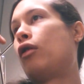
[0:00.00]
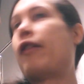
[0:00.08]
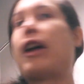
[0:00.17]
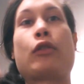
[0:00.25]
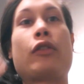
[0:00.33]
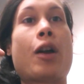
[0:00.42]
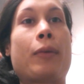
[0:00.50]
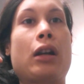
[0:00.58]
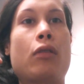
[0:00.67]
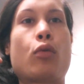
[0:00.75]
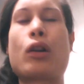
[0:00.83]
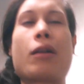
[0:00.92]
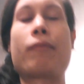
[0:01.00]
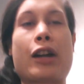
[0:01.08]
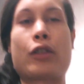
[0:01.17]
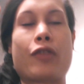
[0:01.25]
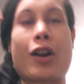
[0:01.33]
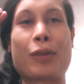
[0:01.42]
factory farming, or not
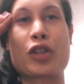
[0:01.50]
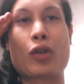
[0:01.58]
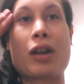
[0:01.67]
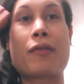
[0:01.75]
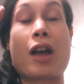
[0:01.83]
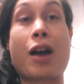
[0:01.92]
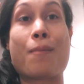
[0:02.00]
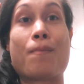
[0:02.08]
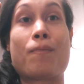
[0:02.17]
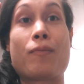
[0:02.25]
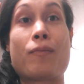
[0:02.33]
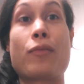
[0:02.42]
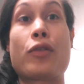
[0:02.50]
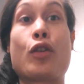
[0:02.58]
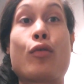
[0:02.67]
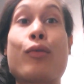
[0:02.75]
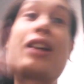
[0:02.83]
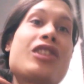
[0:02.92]
factory farming, sorry,
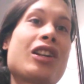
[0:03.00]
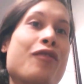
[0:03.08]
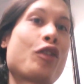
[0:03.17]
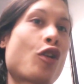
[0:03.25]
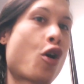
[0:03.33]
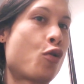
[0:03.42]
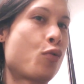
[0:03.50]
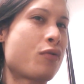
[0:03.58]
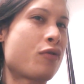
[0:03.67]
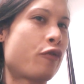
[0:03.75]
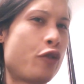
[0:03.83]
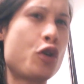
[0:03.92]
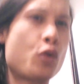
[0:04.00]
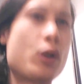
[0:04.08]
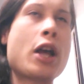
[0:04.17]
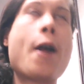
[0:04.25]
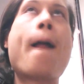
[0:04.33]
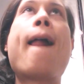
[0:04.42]
the raising of your own
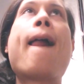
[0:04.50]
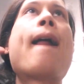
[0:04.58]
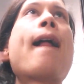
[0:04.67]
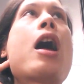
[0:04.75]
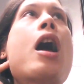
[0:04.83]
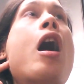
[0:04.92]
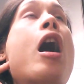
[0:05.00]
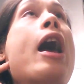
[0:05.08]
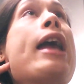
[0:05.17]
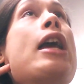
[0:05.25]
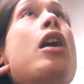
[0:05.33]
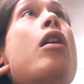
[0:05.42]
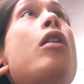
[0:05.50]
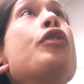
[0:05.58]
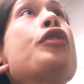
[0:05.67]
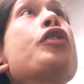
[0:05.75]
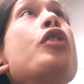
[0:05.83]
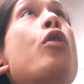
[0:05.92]
food, I
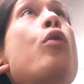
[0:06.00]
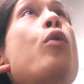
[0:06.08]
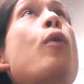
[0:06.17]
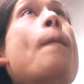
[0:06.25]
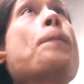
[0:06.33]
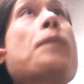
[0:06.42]
also